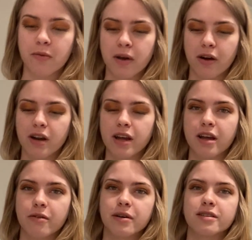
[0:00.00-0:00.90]
Oh my god, I
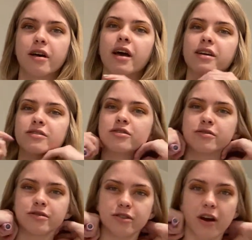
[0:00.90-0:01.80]
can't wait till I
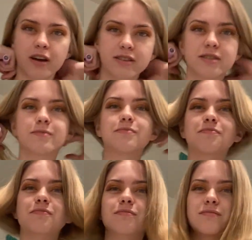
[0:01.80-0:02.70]
introduce you guys
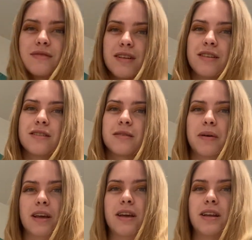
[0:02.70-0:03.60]
to
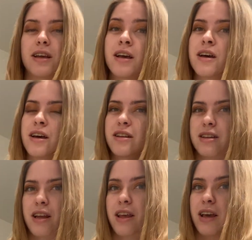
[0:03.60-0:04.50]
my kitty
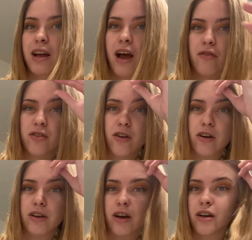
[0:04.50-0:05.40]
that I get. I haven't
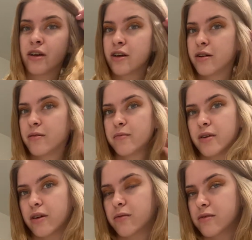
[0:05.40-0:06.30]
got yet, but
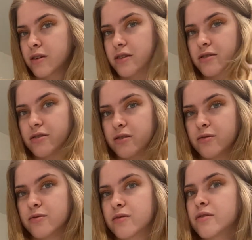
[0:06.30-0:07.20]
I will get
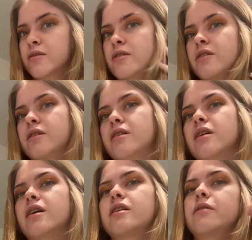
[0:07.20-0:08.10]
soon.
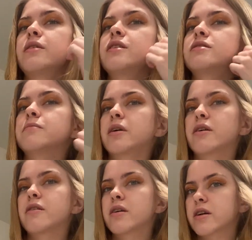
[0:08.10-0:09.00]
I think we need some
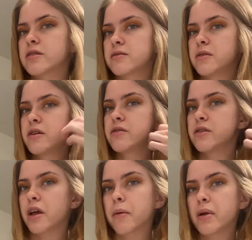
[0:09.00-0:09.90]
earrings. What do you
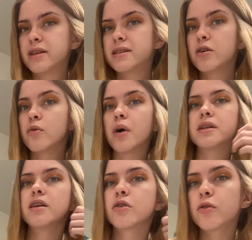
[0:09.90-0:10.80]
think? But I did, ooh, I
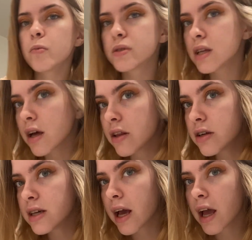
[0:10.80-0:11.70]
did hoops the other
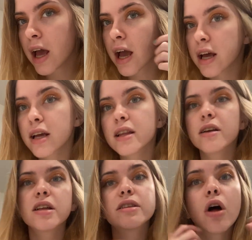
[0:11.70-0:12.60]
day, and I
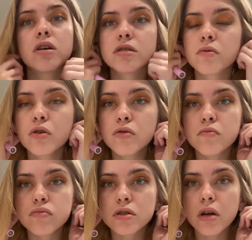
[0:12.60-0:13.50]
literally lost
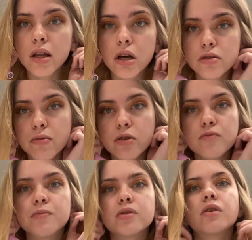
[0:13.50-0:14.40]
hoops. I lost my
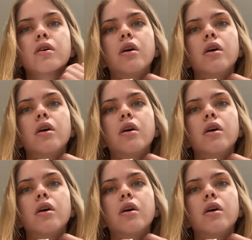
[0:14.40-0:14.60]
hoops.